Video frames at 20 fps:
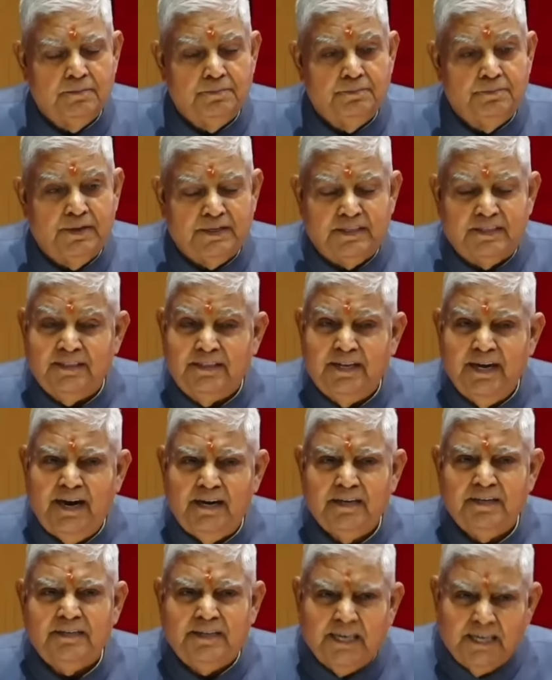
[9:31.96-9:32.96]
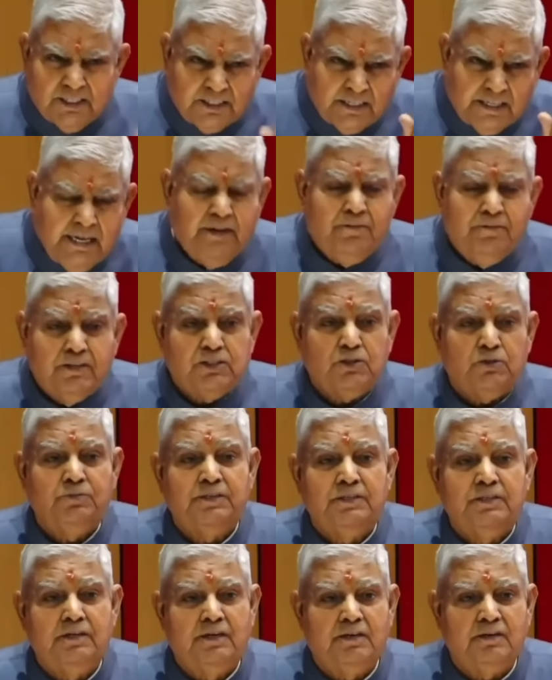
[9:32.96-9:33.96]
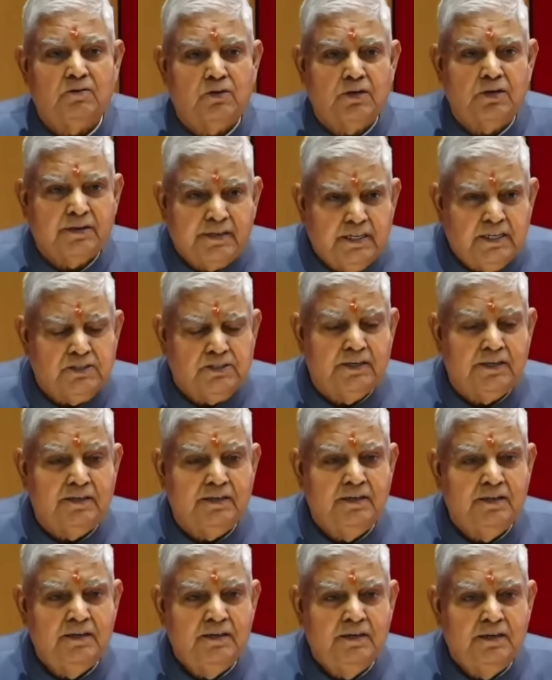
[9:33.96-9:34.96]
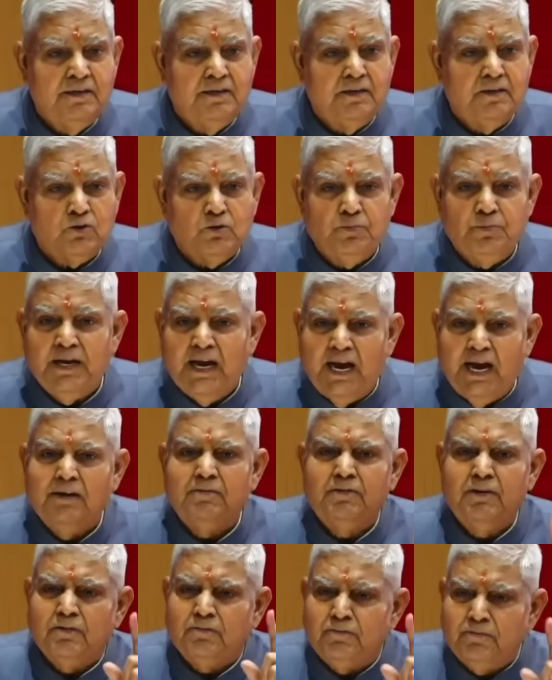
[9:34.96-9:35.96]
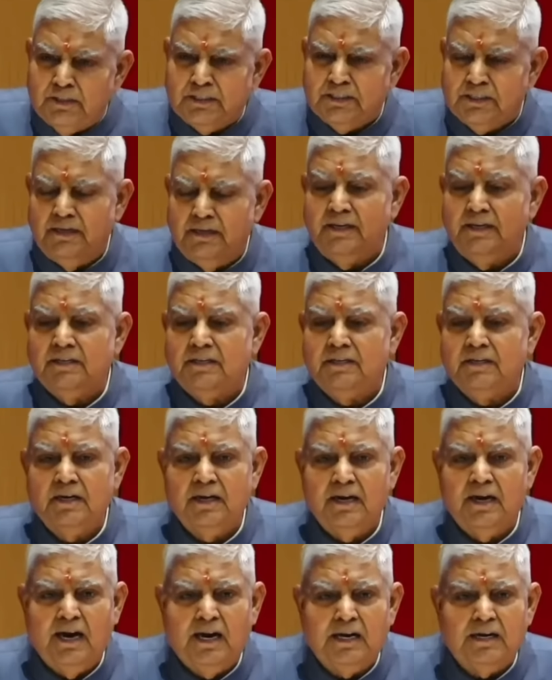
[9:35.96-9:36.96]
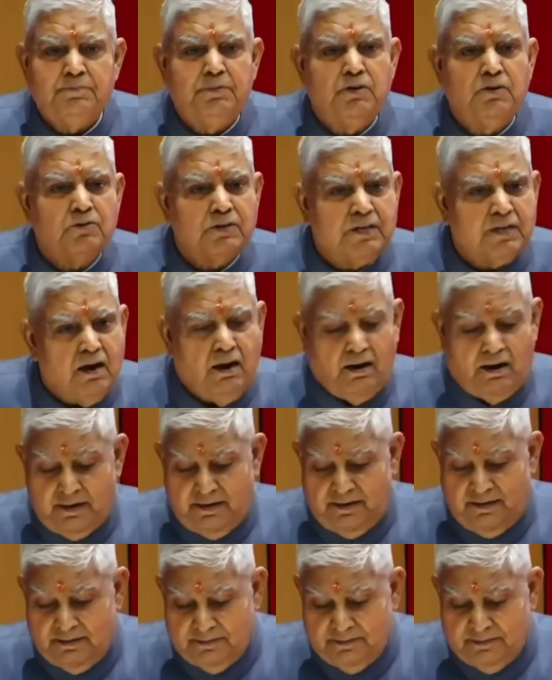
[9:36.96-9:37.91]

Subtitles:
But that does leave us with a reason to be ever vigilant and be on guard.